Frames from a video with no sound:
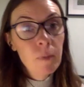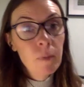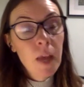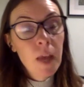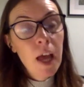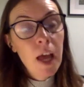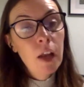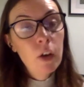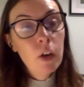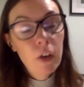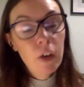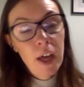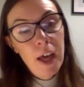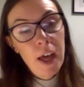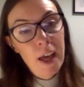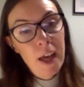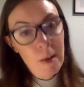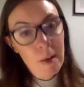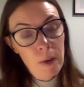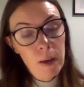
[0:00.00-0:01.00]
and look at
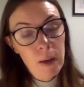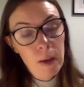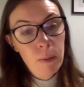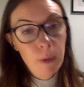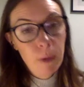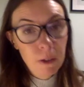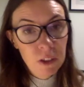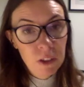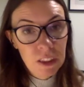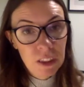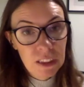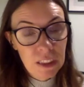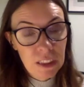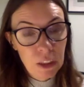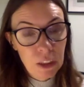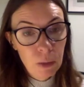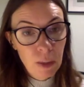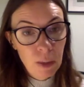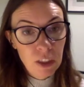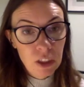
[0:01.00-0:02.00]
how I approach this
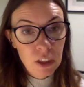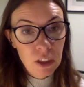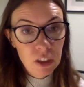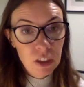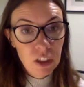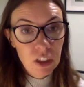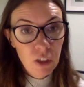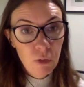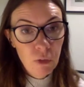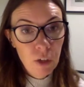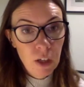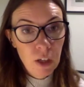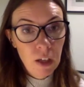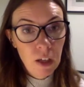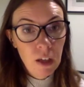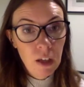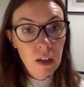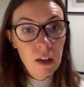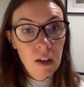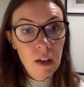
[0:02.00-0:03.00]
situation differently.
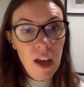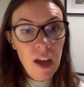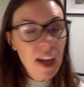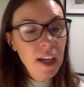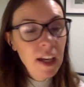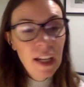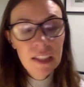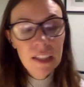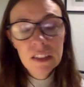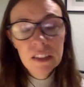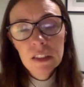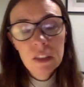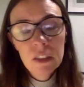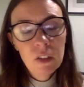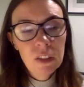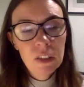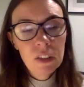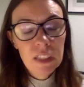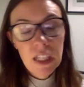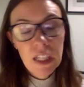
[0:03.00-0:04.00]
And in essence, you
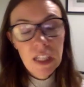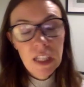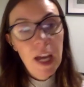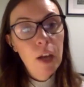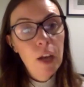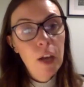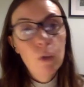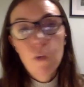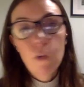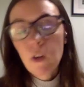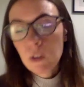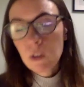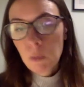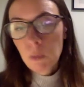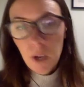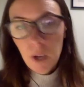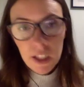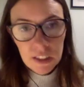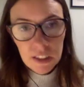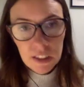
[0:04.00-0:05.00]
could say they had a growth
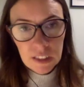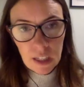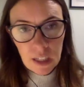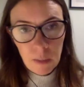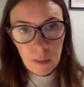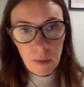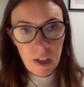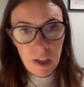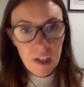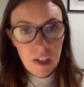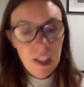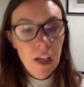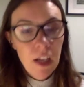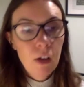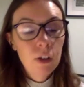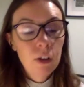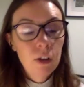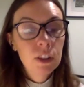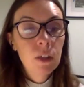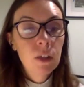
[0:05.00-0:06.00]
mindset about it. They
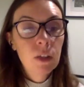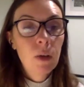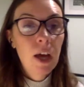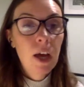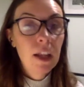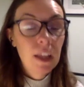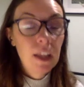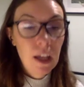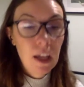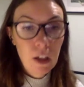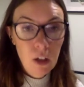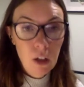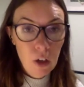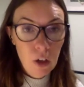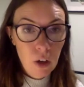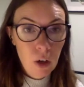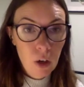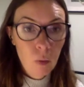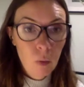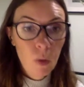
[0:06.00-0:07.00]
looked at how they could
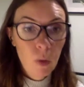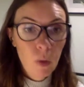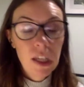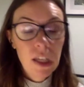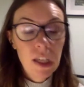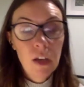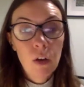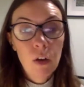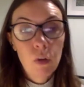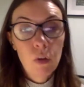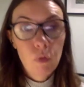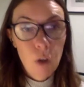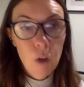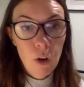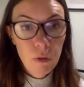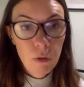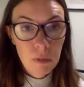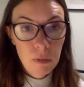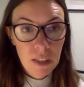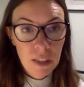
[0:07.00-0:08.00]
learn, what they could grow
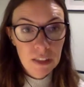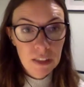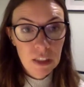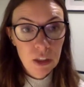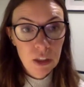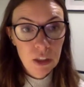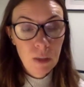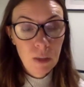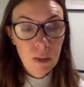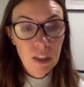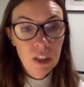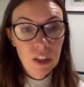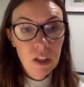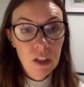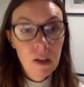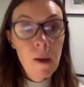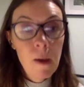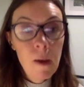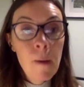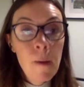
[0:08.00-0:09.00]
from that situation.
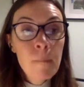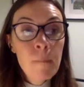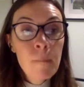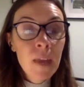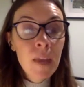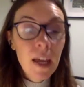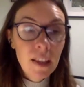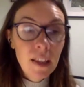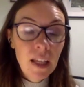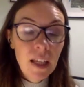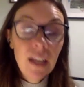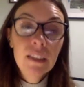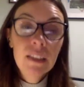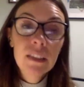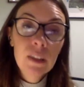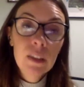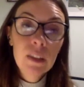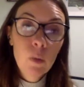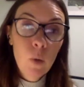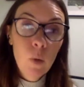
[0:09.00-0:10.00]
And
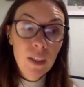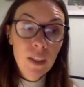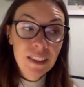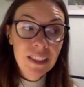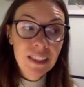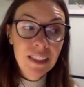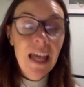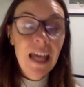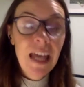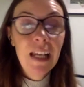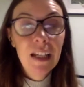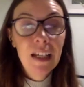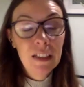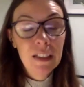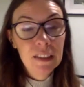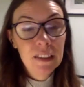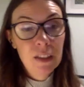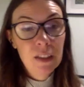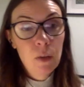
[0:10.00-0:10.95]
that's why scaling is so